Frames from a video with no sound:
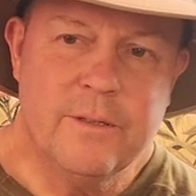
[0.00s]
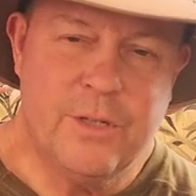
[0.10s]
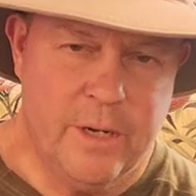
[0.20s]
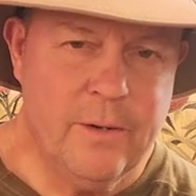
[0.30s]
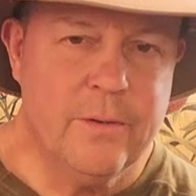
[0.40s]

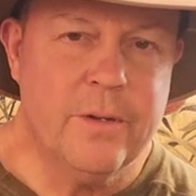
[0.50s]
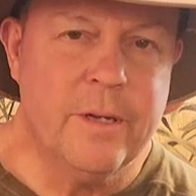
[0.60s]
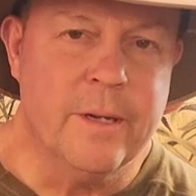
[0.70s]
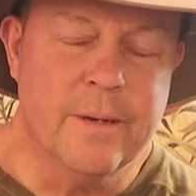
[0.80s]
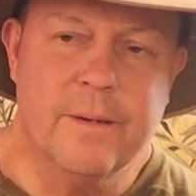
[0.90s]

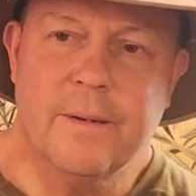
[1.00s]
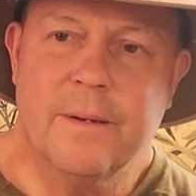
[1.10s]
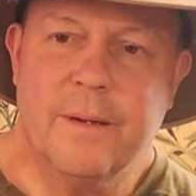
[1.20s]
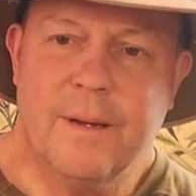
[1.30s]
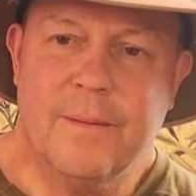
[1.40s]
Geraldine
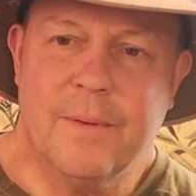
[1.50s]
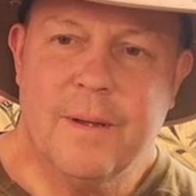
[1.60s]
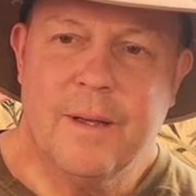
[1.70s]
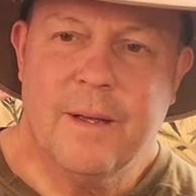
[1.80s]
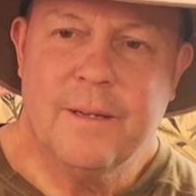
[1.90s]

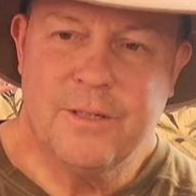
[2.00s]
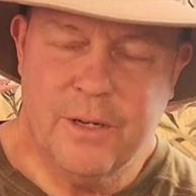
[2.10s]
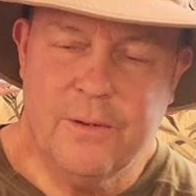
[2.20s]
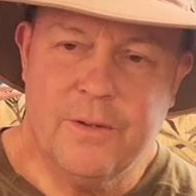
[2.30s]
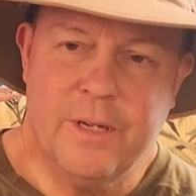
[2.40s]

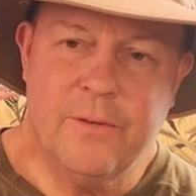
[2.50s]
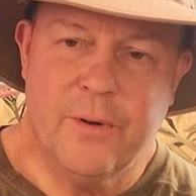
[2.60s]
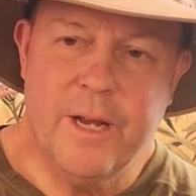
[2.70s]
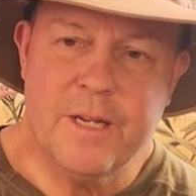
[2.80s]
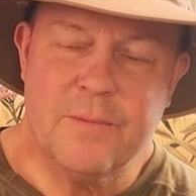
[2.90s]

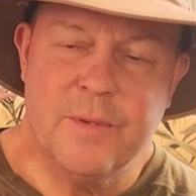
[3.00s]
raised